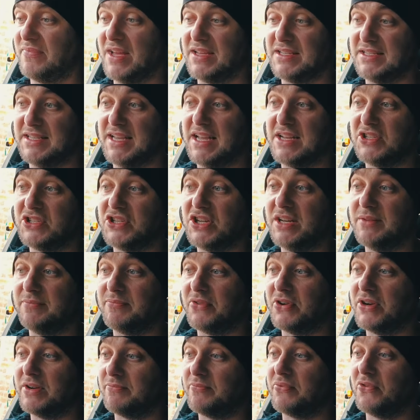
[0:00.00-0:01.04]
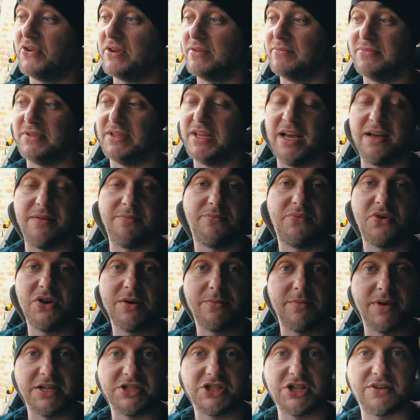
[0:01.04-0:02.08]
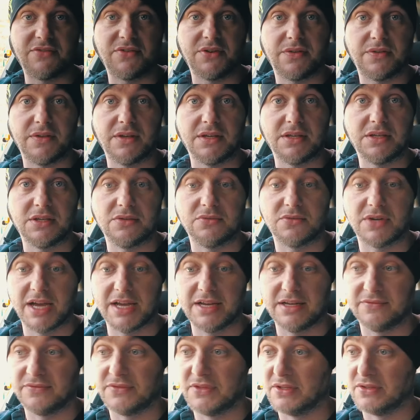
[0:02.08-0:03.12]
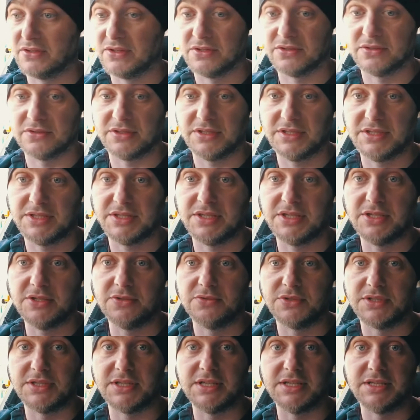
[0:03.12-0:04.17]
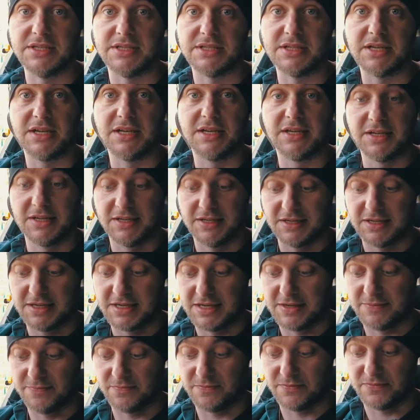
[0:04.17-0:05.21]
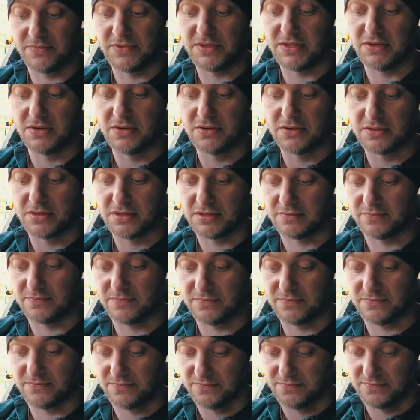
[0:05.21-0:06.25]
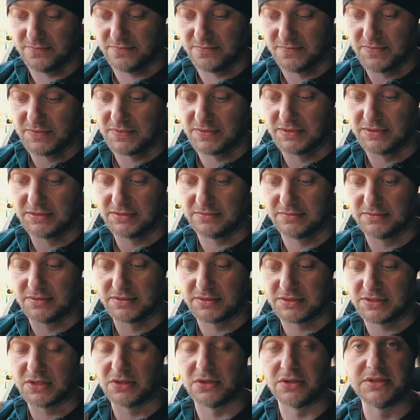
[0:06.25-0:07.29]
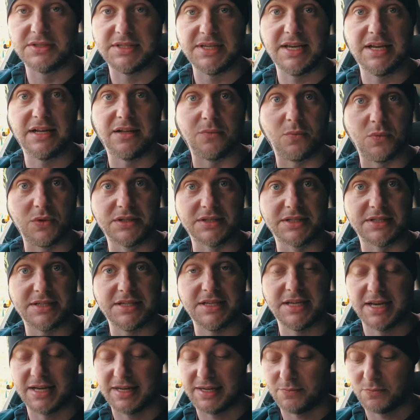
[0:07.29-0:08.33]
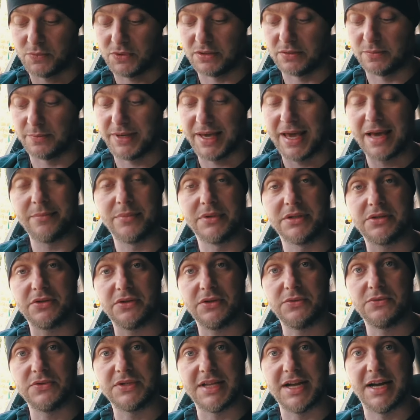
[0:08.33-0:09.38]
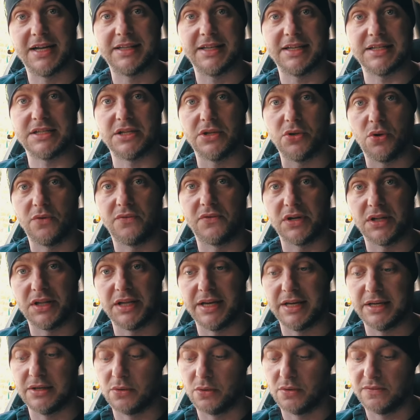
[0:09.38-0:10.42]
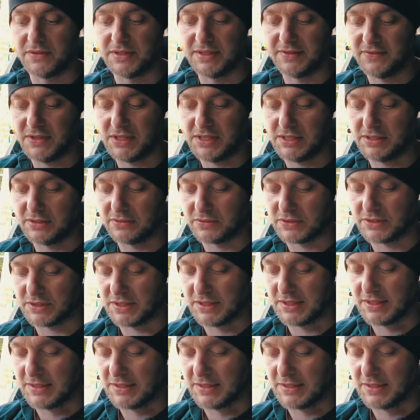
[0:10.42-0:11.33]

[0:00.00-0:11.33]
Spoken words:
essentially pretty much everything you kind of your ECU sees, your Solo DL will see, and we'll be able to use that as an overlay over the videos.